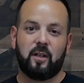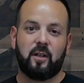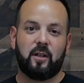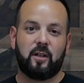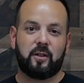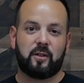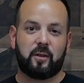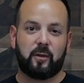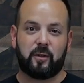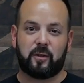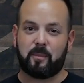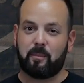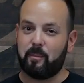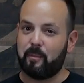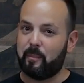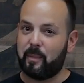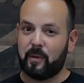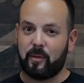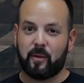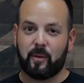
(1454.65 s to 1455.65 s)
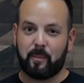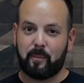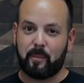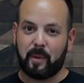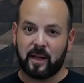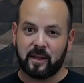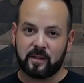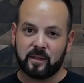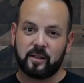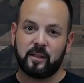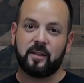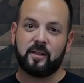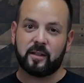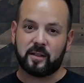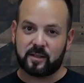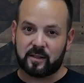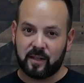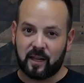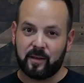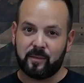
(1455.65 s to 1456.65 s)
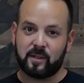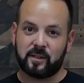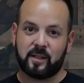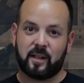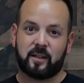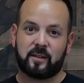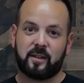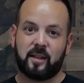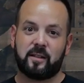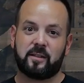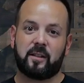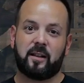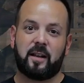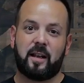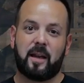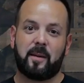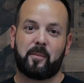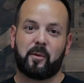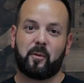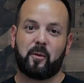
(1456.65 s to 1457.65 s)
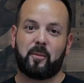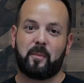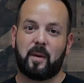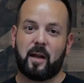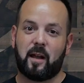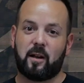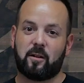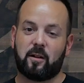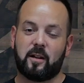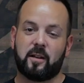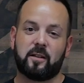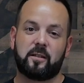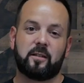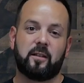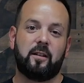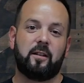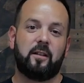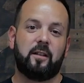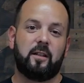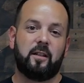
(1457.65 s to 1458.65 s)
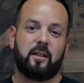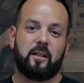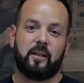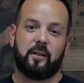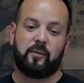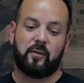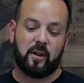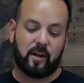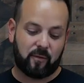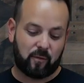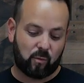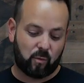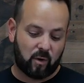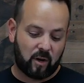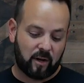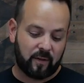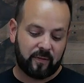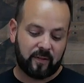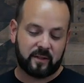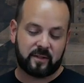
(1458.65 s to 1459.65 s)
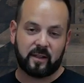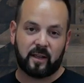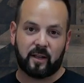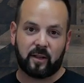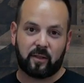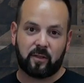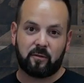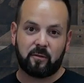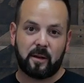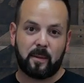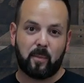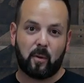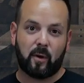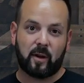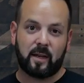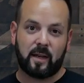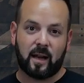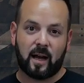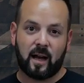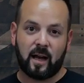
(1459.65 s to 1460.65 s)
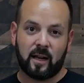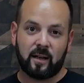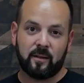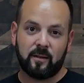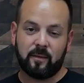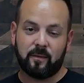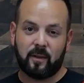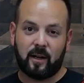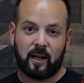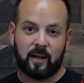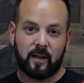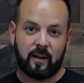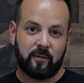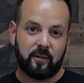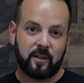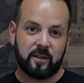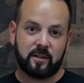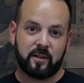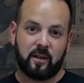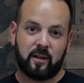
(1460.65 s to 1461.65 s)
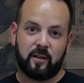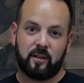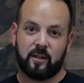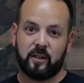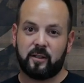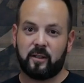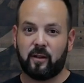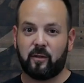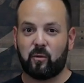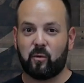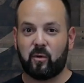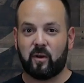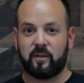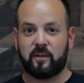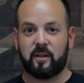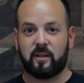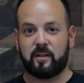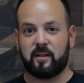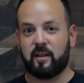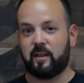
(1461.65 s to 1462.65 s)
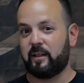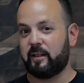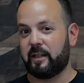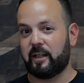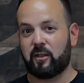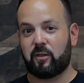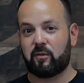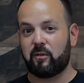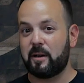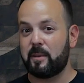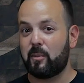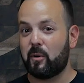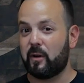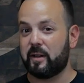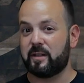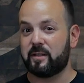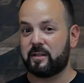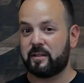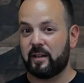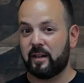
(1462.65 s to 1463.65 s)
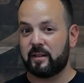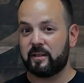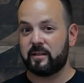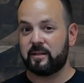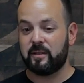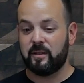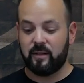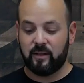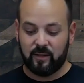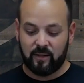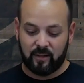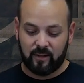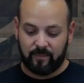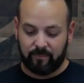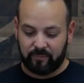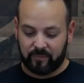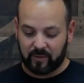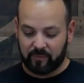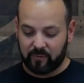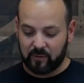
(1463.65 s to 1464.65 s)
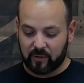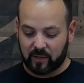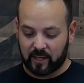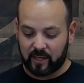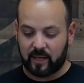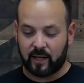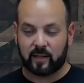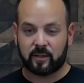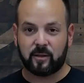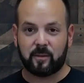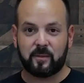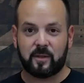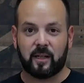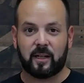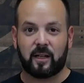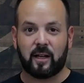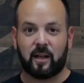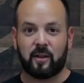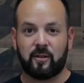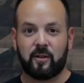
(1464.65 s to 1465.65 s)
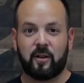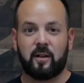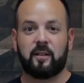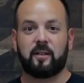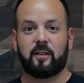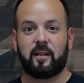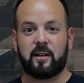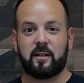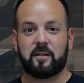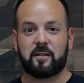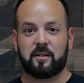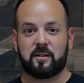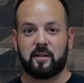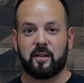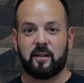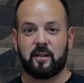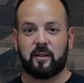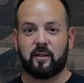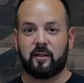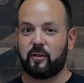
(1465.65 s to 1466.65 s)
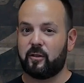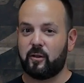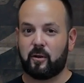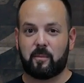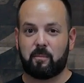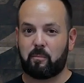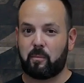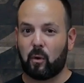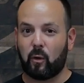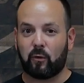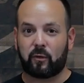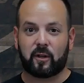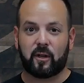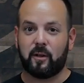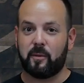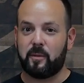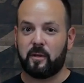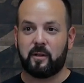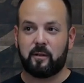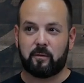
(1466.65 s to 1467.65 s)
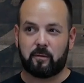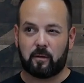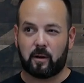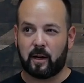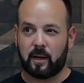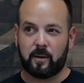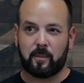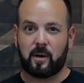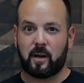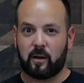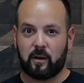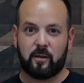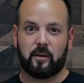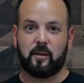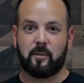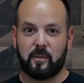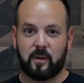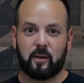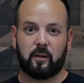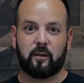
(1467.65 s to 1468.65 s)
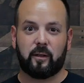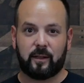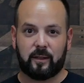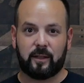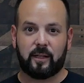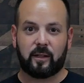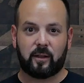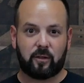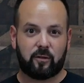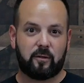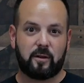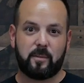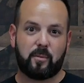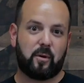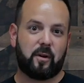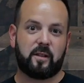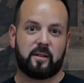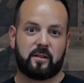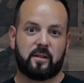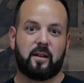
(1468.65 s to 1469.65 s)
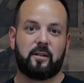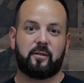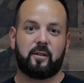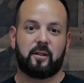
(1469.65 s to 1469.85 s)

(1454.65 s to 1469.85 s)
So it's the, basically the same exact thing is going to happen with batteries. If you have one that's at 3.9 on every cell and you have one that's at like 3.6, if you connect them together and let it sit, they're both going to be right about in the middle at like 3.7.